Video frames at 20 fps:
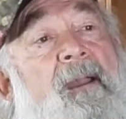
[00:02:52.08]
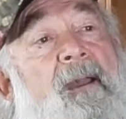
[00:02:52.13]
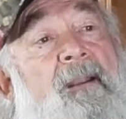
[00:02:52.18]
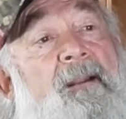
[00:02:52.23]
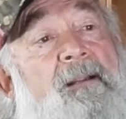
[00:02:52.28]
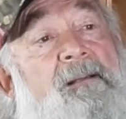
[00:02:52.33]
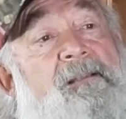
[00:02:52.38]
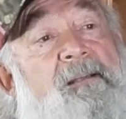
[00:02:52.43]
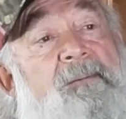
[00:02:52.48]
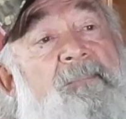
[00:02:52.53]

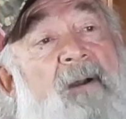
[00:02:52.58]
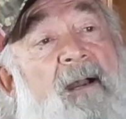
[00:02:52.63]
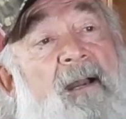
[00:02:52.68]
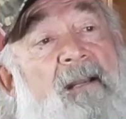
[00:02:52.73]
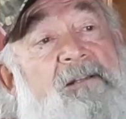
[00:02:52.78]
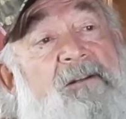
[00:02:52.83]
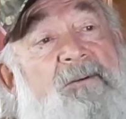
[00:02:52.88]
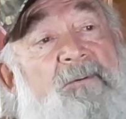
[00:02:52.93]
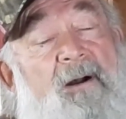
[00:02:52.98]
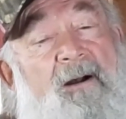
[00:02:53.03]
and it's a
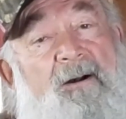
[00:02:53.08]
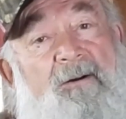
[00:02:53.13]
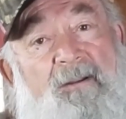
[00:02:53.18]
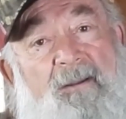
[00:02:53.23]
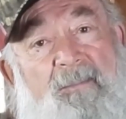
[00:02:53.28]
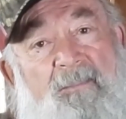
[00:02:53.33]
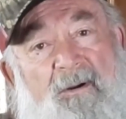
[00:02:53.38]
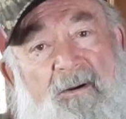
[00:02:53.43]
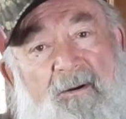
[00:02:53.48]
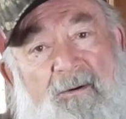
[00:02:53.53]
match
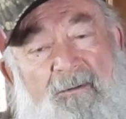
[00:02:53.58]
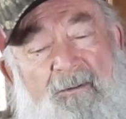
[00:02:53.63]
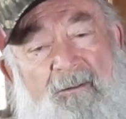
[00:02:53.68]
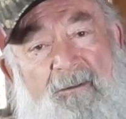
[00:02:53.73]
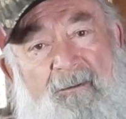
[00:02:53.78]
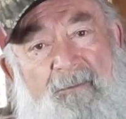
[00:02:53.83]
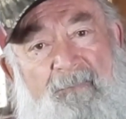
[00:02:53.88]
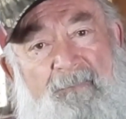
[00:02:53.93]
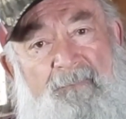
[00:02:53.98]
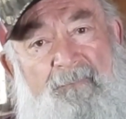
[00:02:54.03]
quality
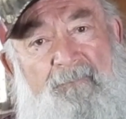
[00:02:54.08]
barrel,